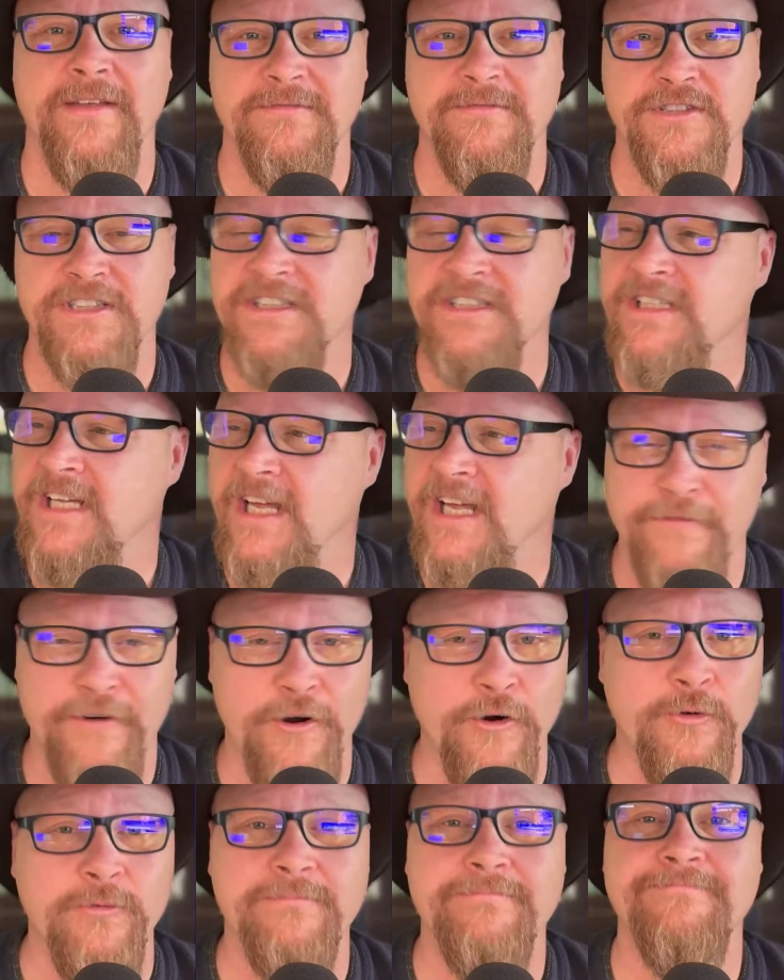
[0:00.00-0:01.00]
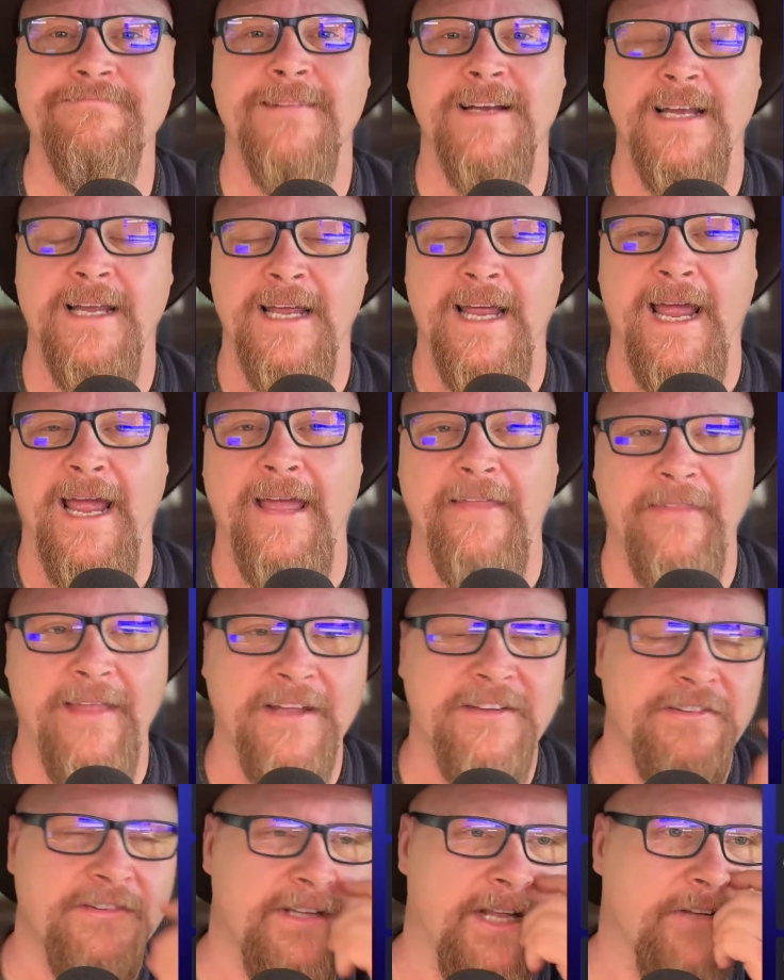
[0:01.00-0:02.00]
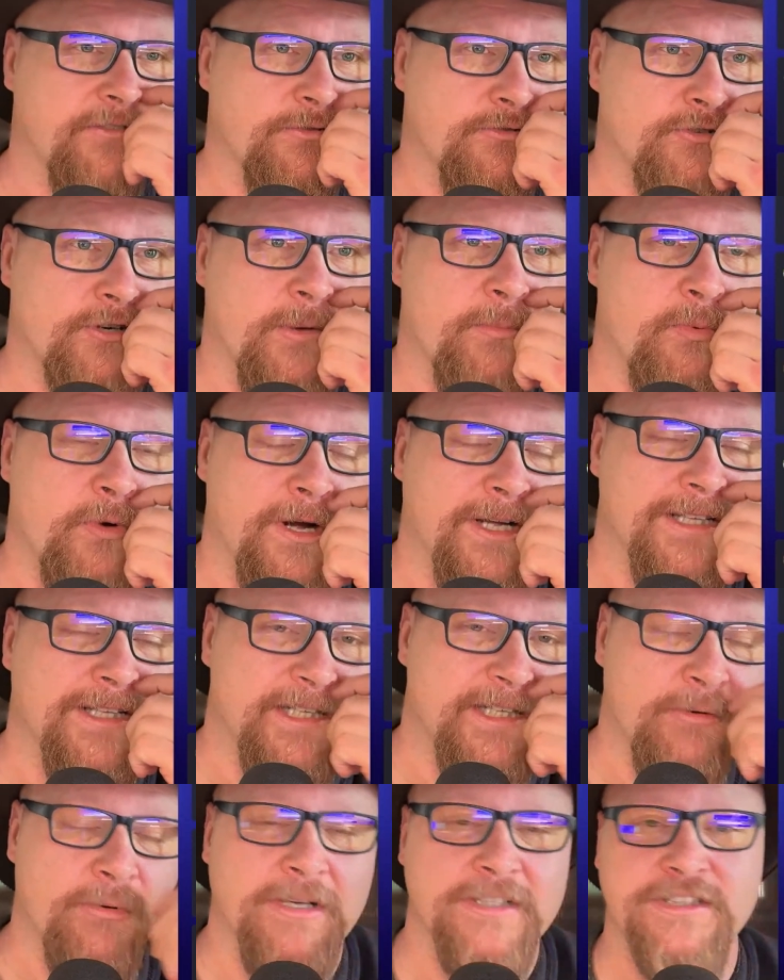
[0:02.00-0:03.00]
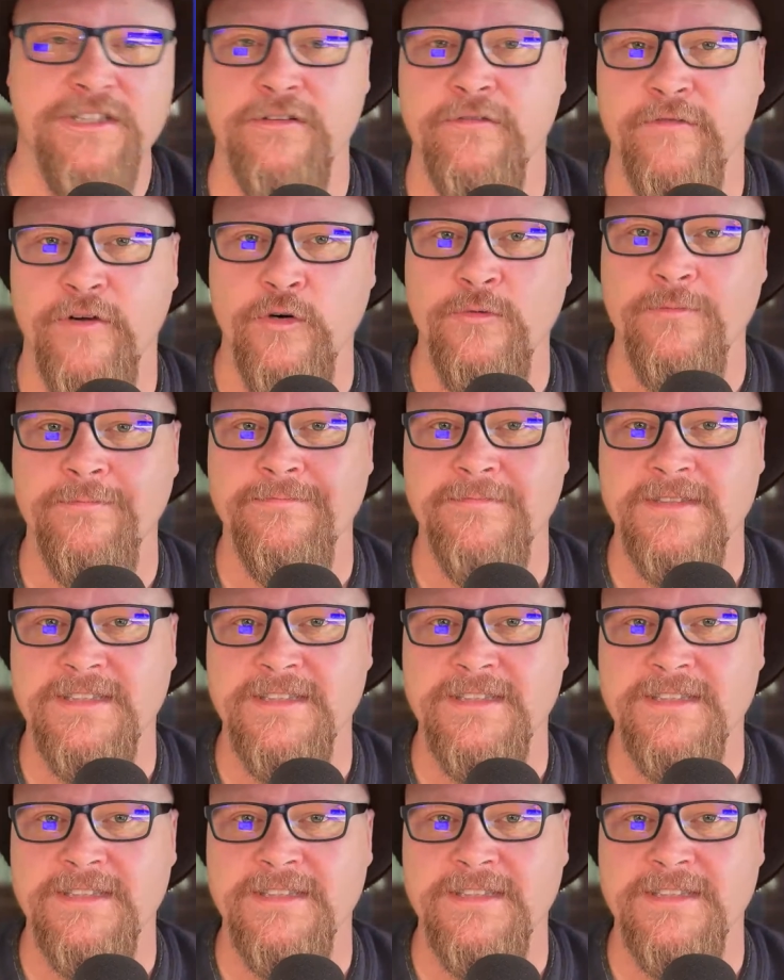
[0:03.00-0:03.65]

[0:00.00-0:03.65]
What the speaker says: She's got a vote, and that's what Trump wants. He wants her vote.